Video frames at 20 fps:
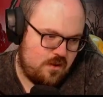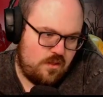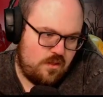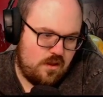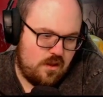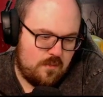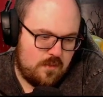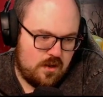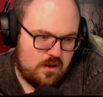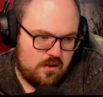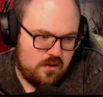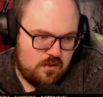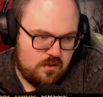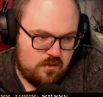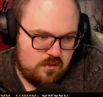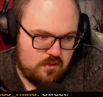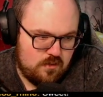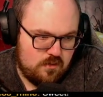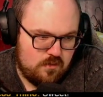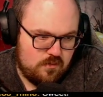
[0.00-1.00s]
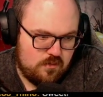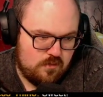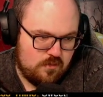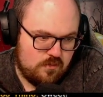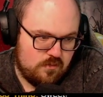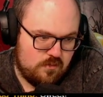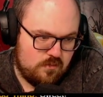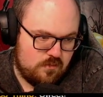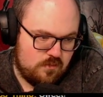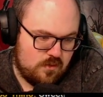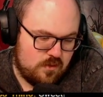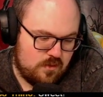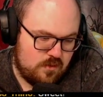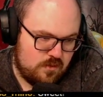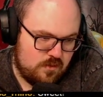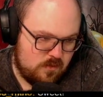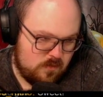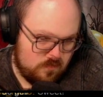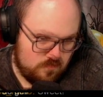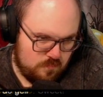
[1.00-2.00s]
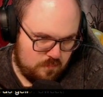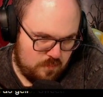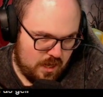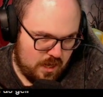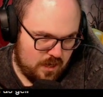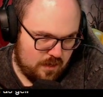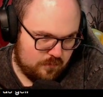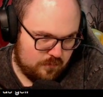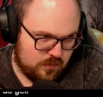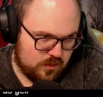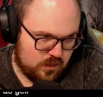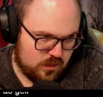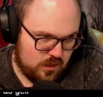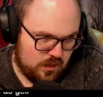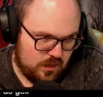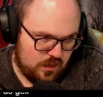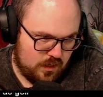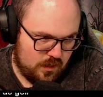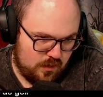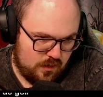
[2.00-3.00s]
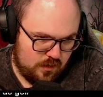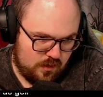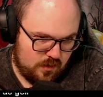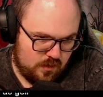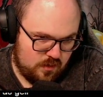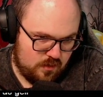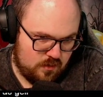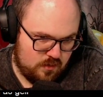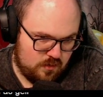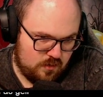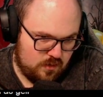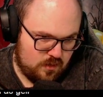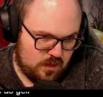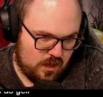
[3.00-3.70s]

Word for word: I think I'm going to go bottom Skill,